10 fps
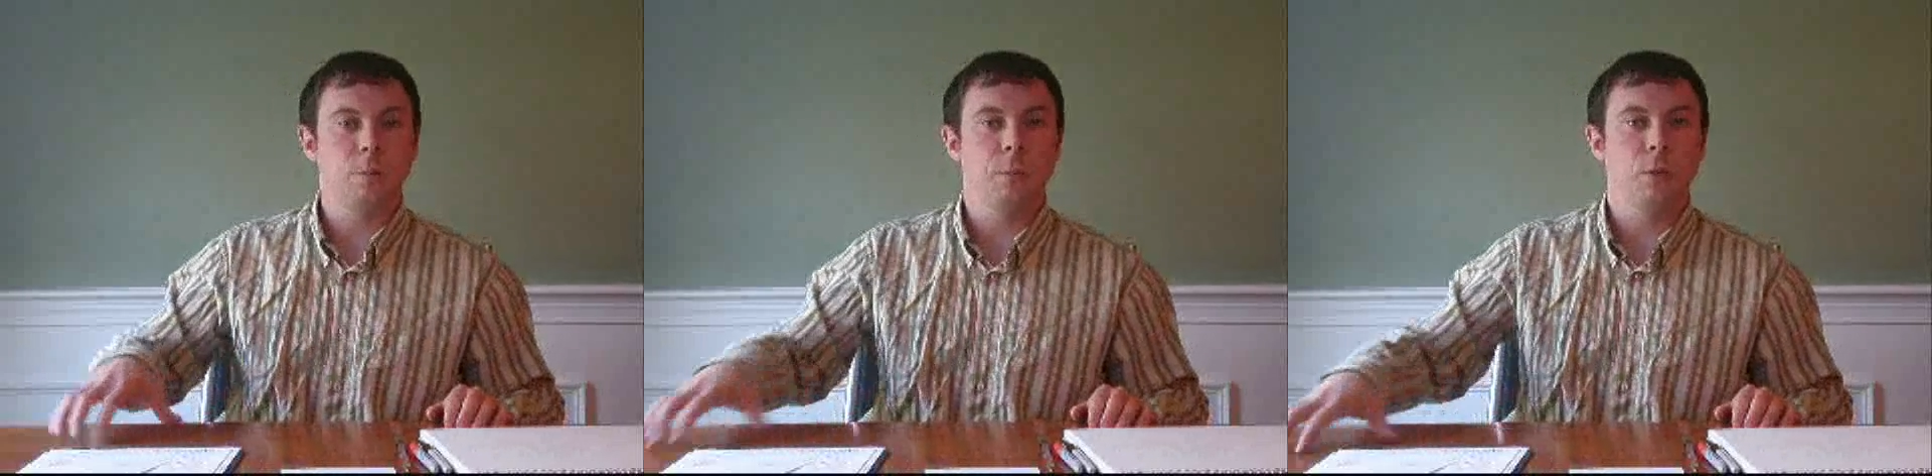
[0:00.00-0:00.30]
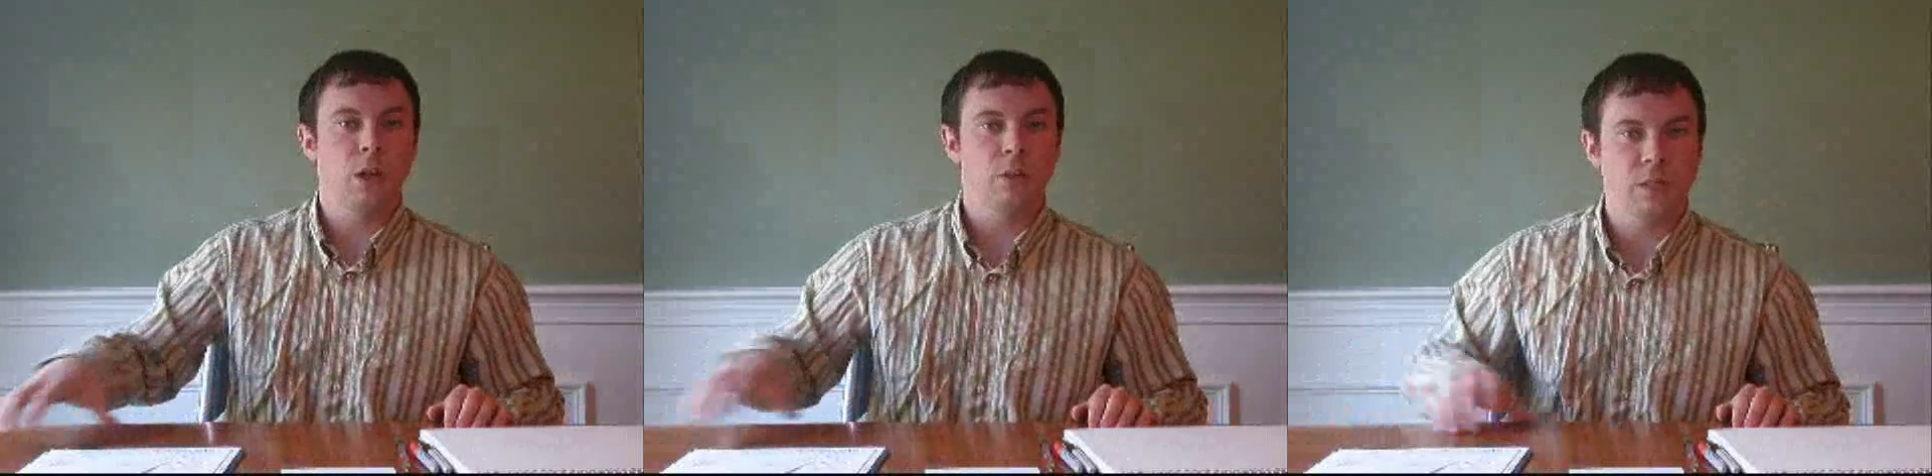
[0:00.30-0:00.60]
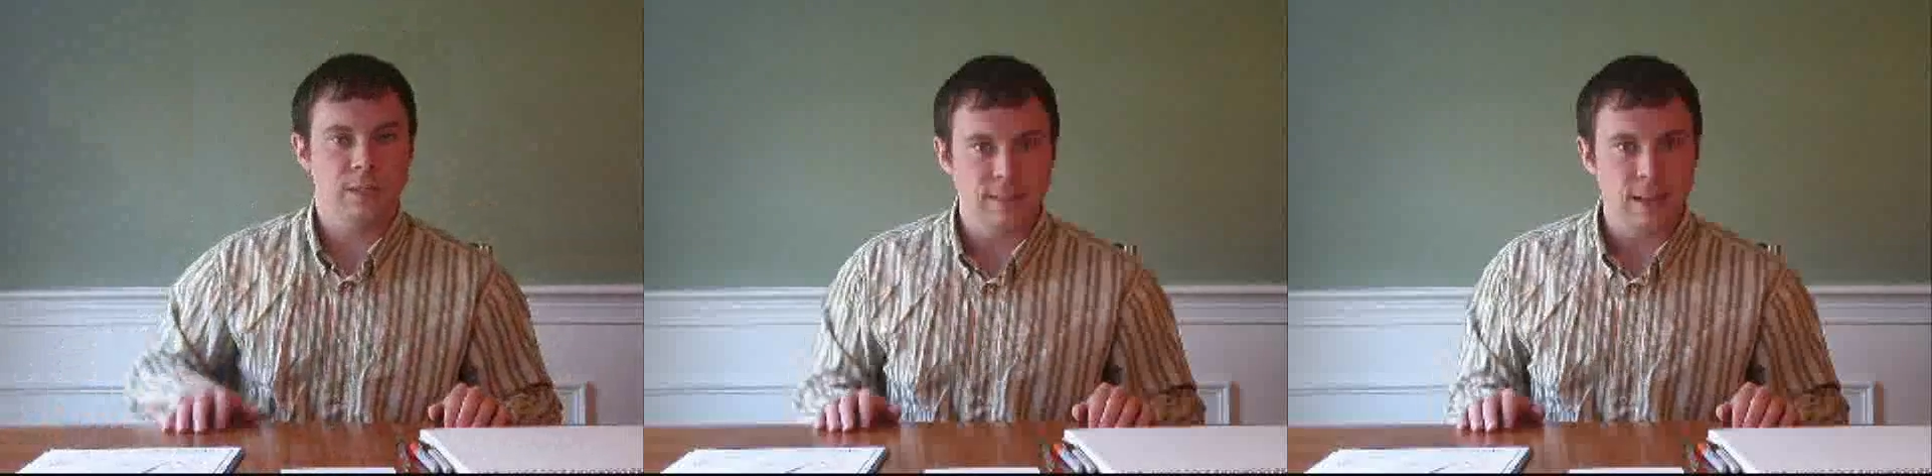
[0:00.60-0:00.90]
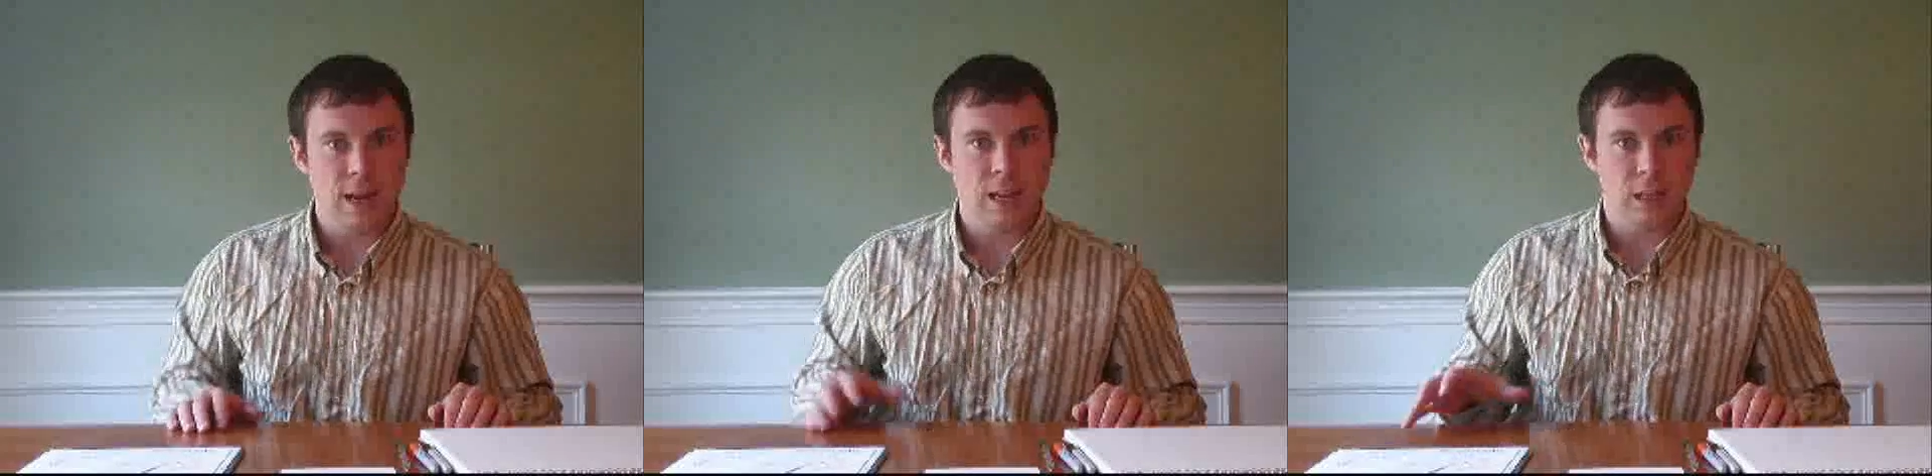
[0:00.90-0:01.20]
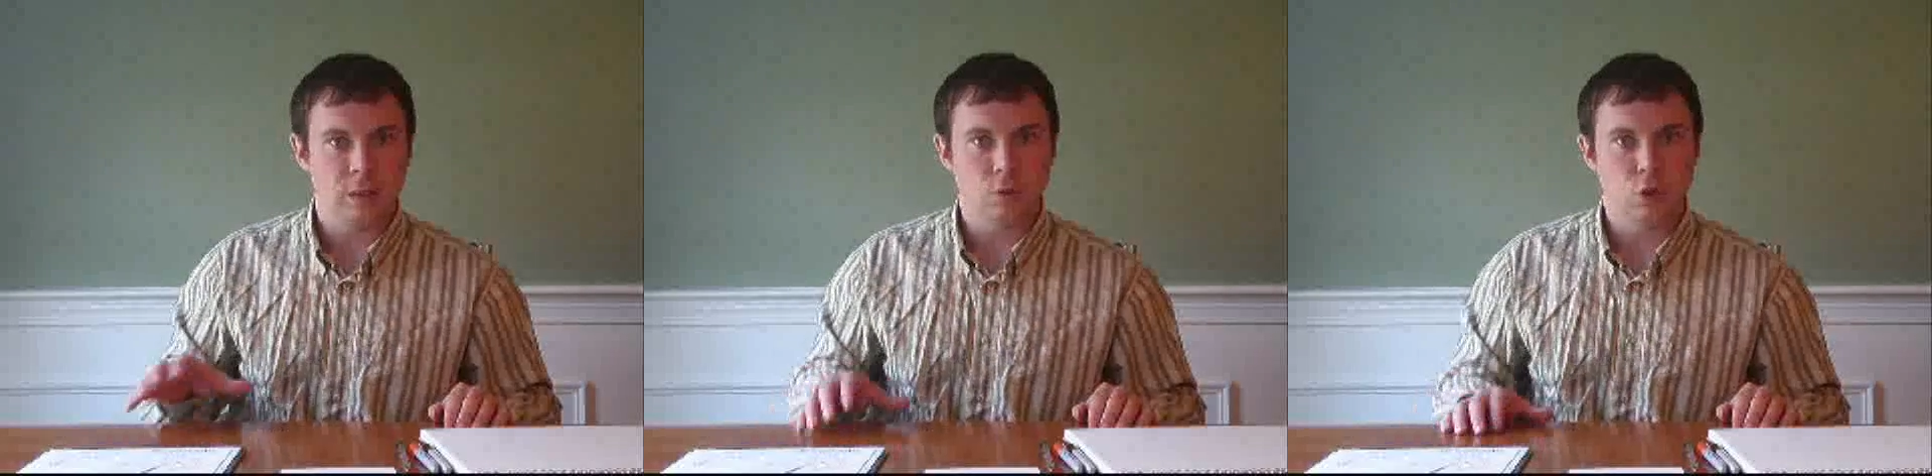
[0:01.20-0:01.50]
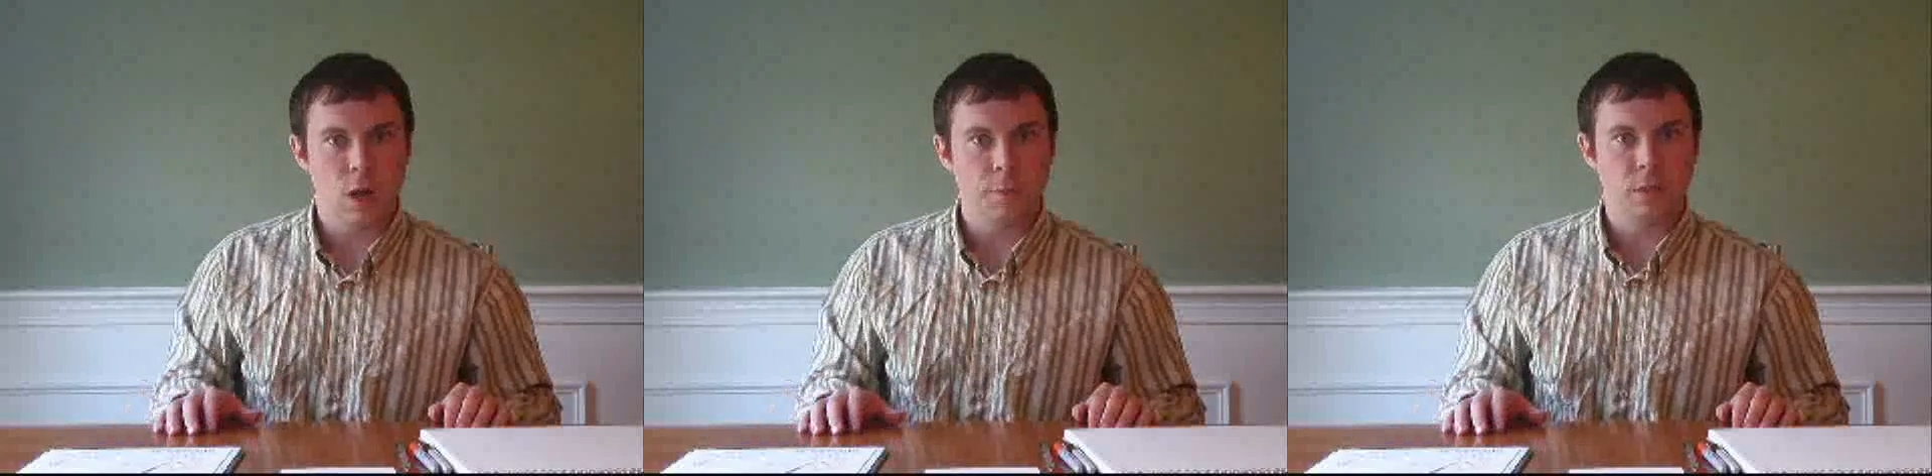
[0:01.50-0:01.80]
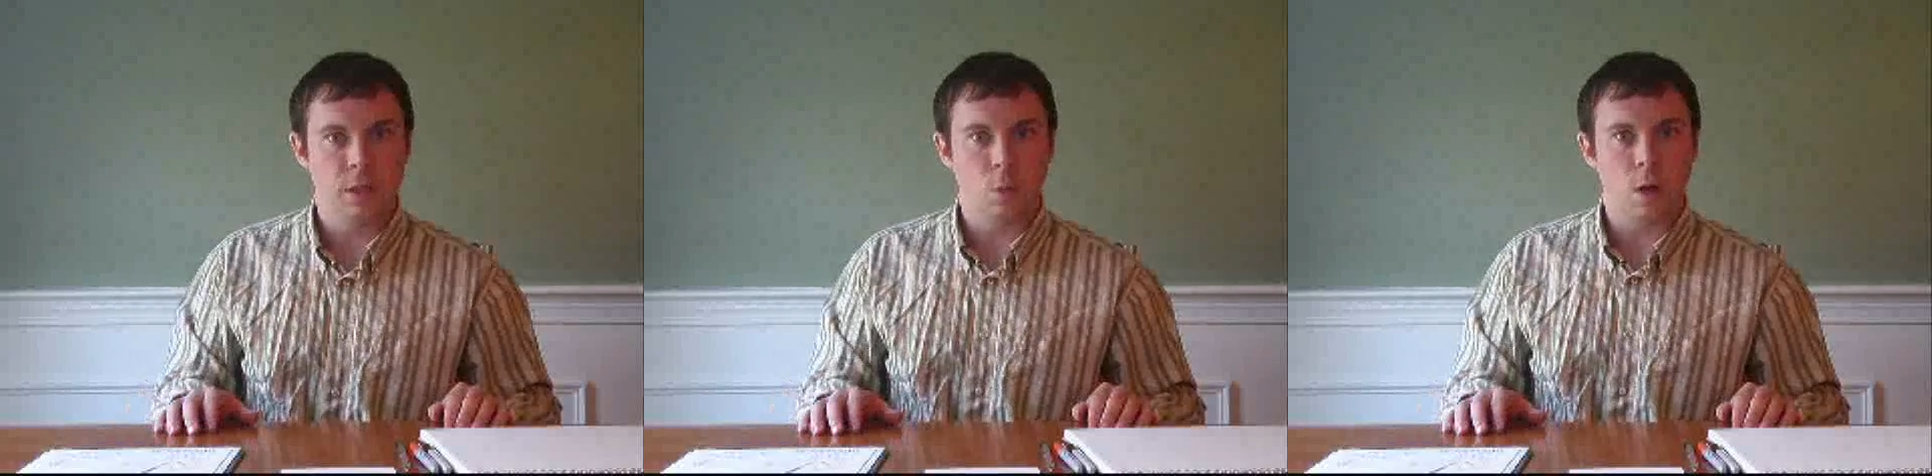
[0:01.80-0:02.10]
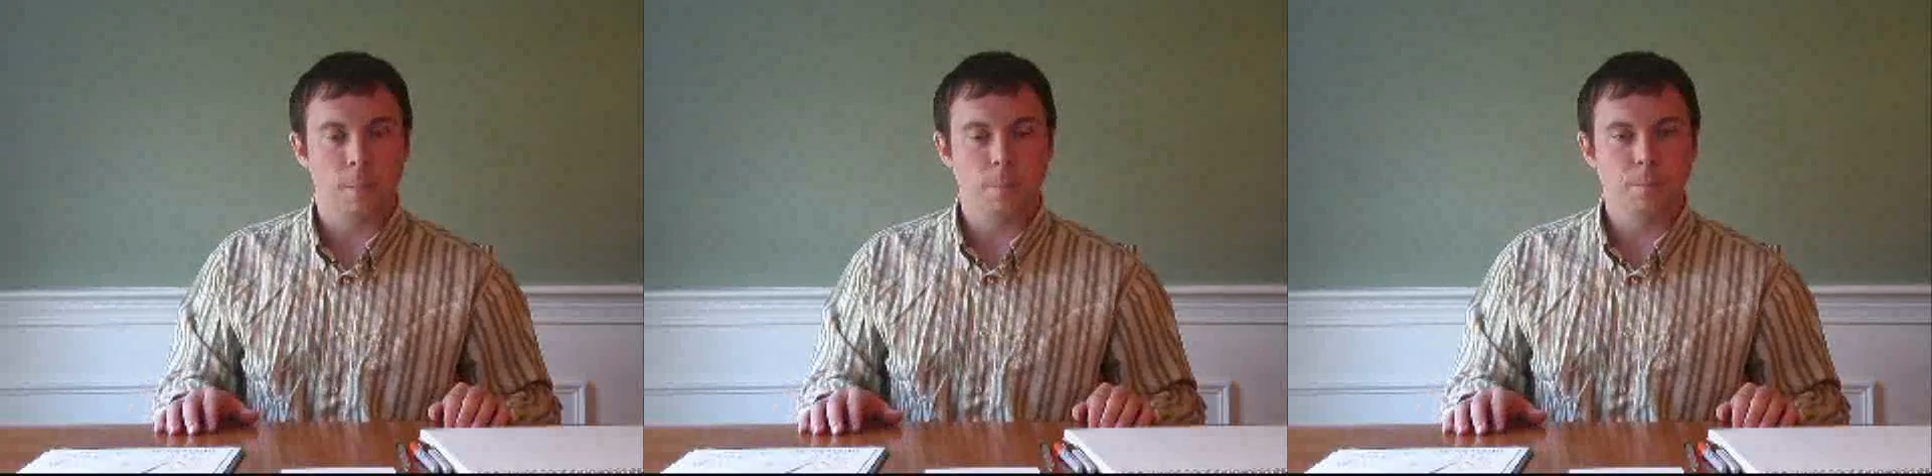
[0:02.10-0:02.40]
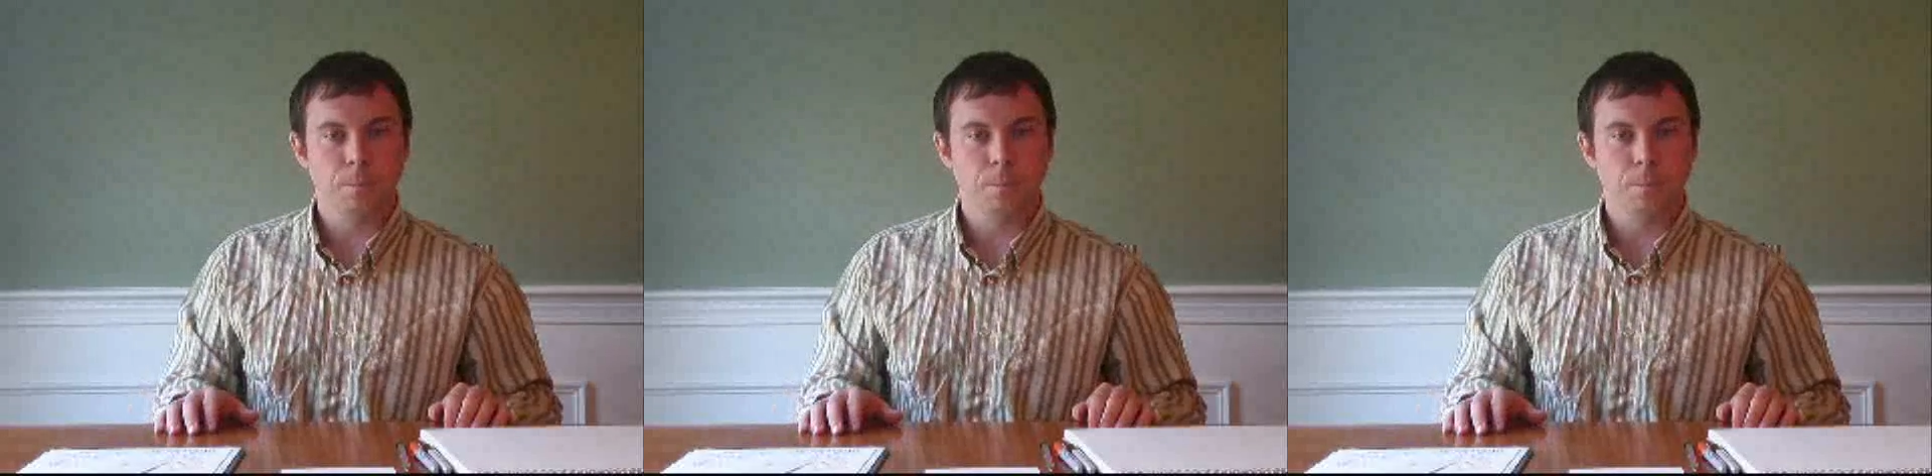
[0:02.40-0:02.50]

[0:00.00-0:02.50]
be productive in society and get those jobs that they want.